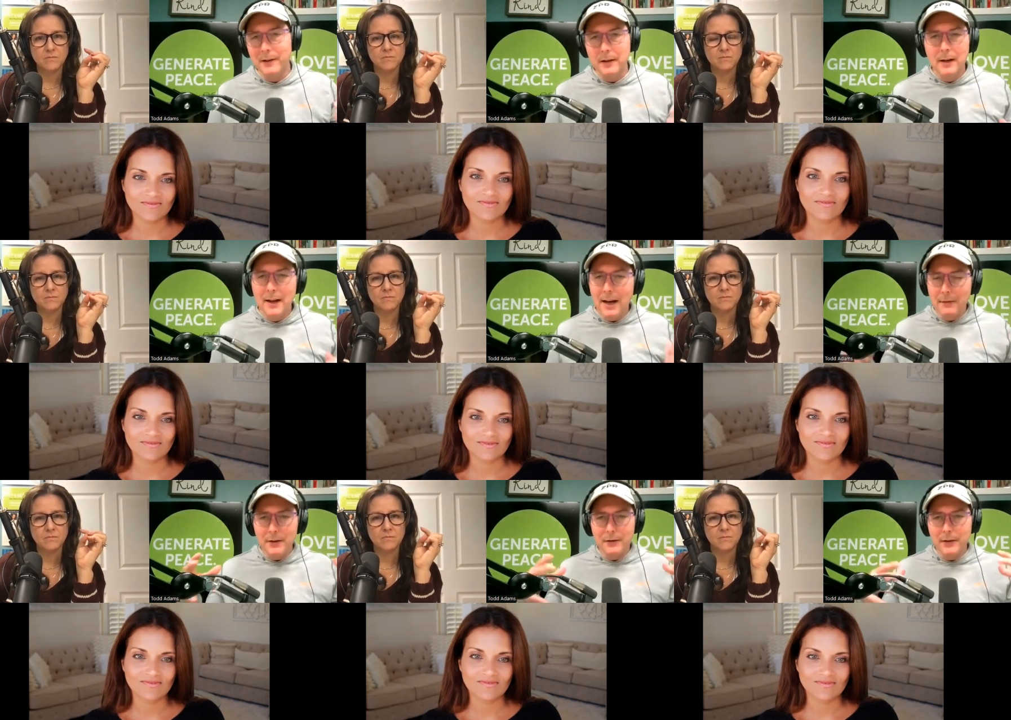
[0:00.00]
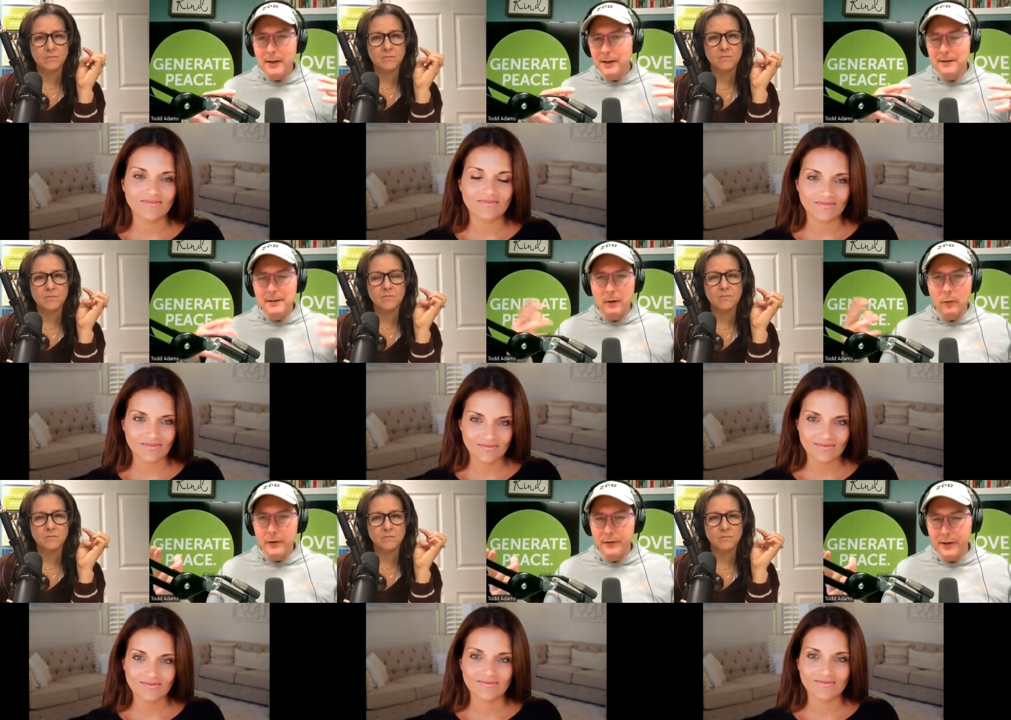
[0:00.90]
Speaker 1: And obviously it's not
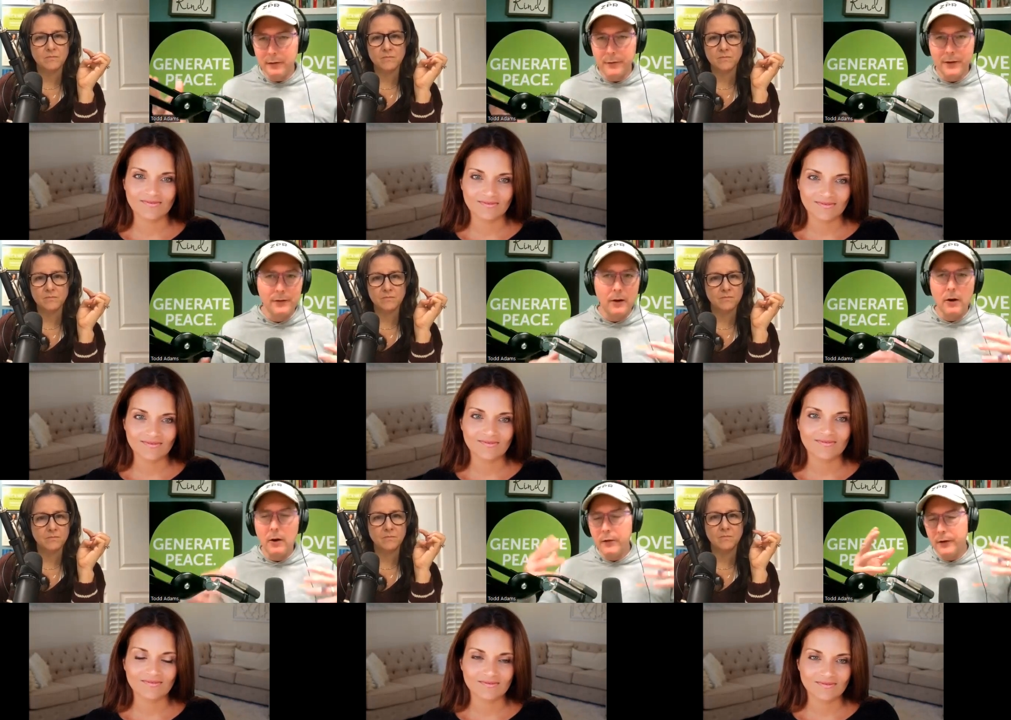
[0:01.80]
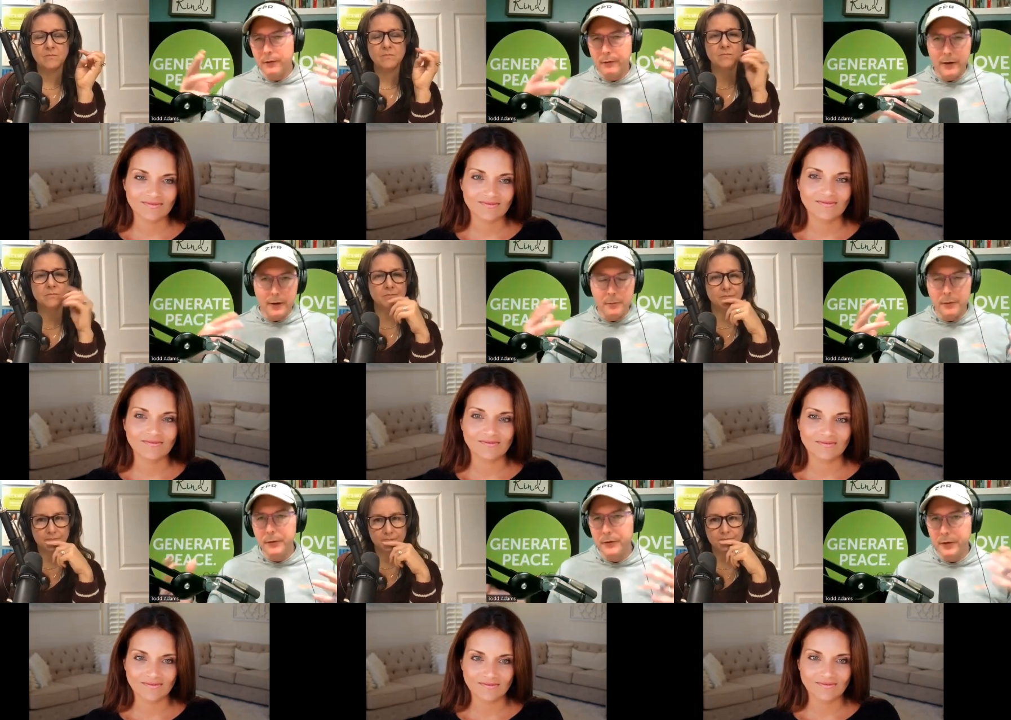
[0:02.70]
a one size fits all. There's
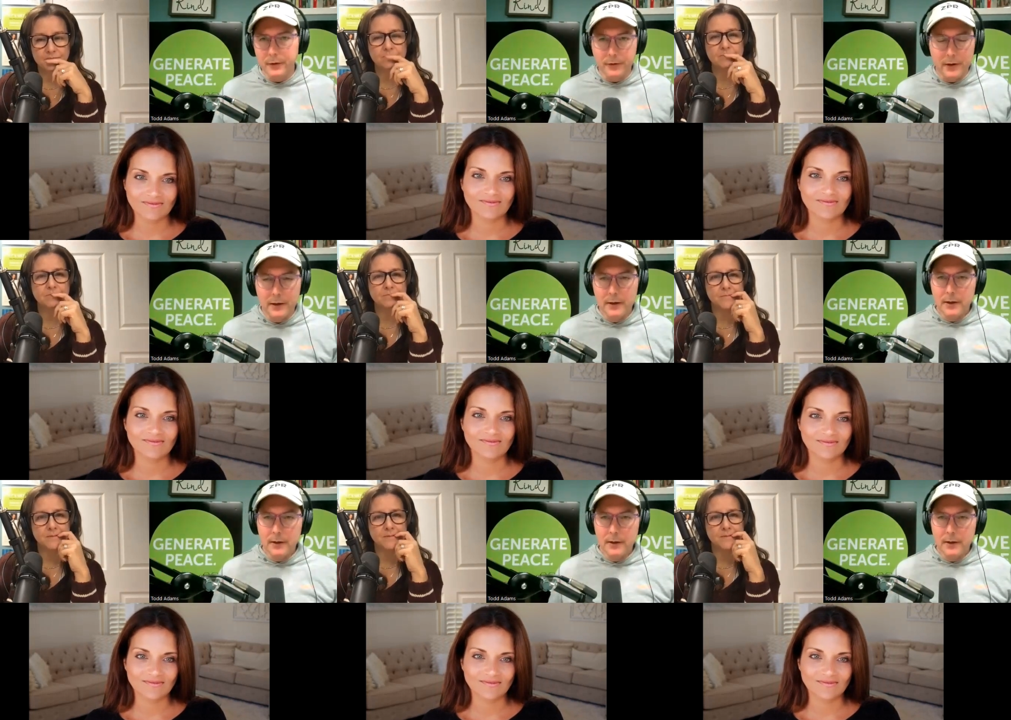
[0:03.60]
variables, there's